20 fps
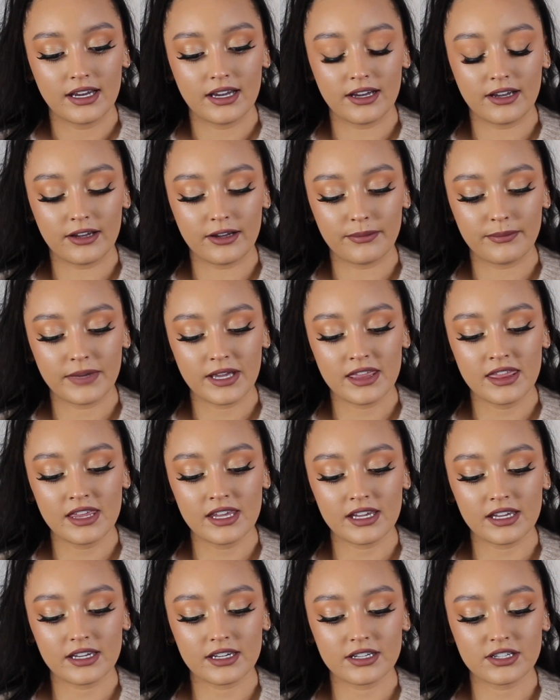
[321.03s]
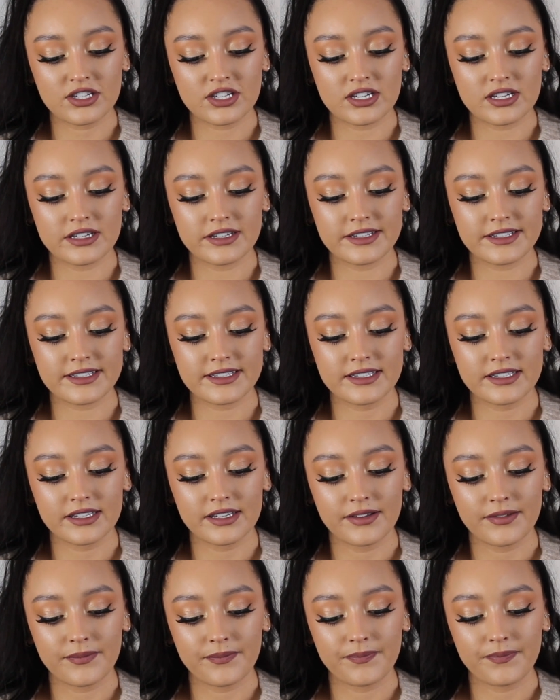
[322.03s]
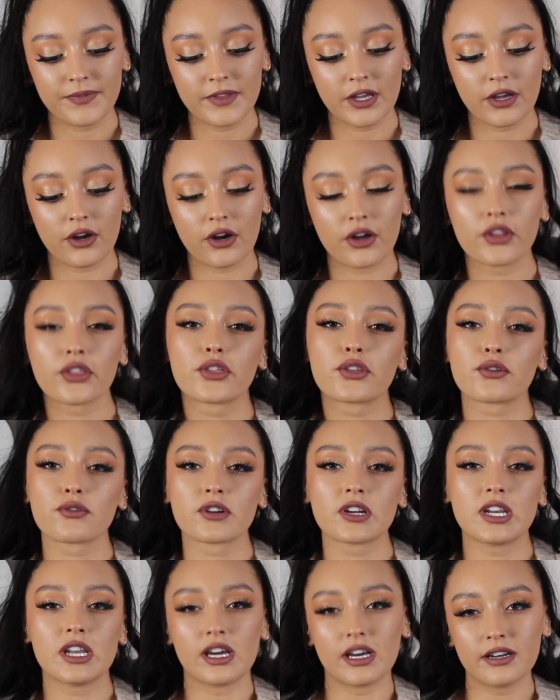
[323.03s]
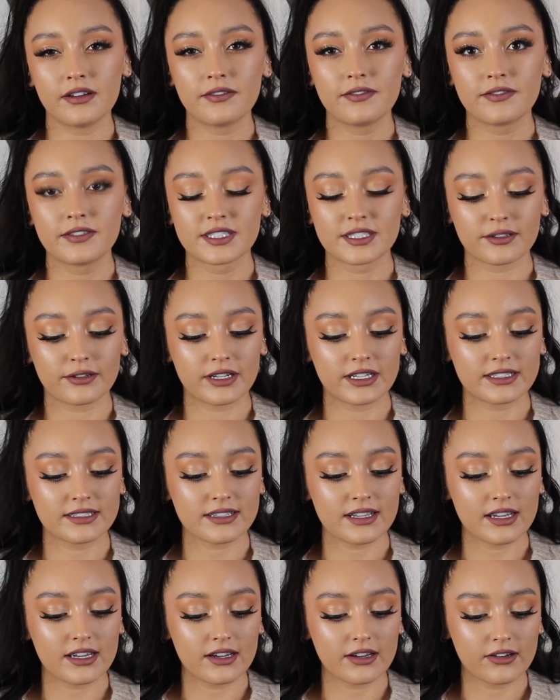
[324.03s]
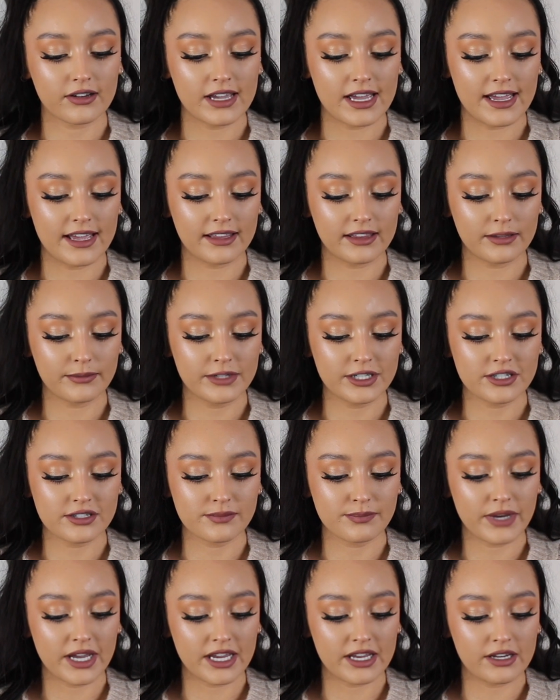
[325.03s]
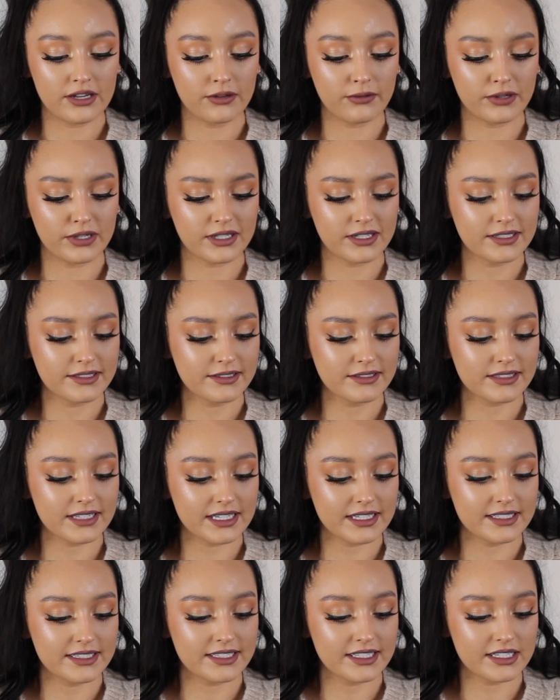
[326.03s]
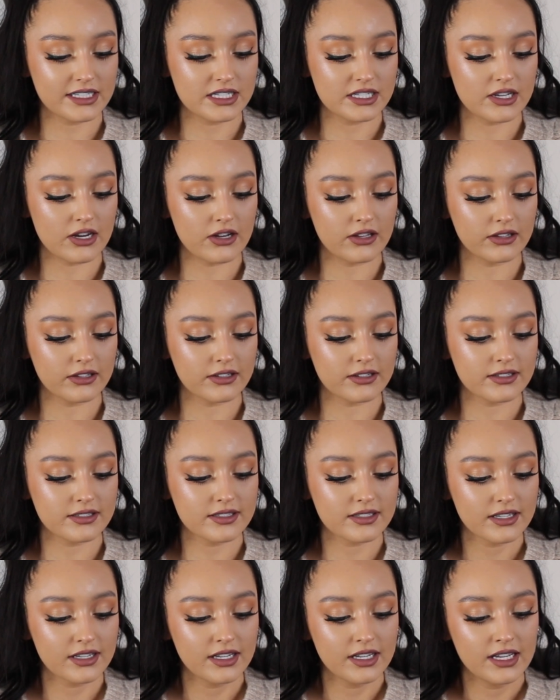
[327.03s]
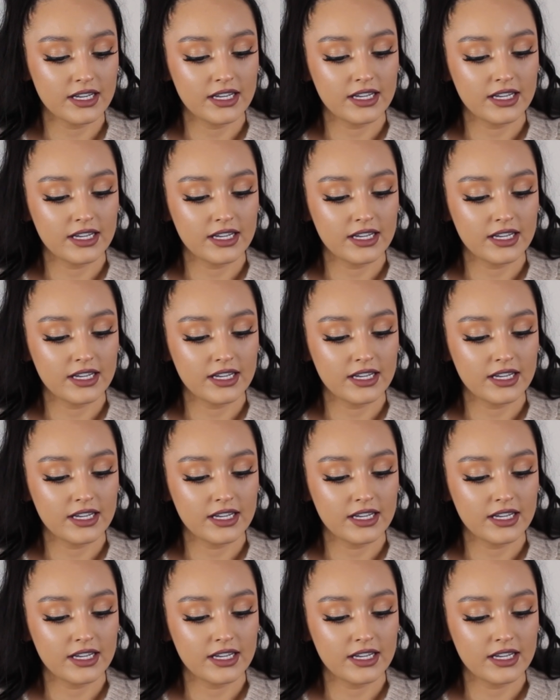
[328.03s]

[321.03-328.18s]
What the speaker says: I think she's gone through enough, so I was like, okay, let me just buy a new one, because it's like $6.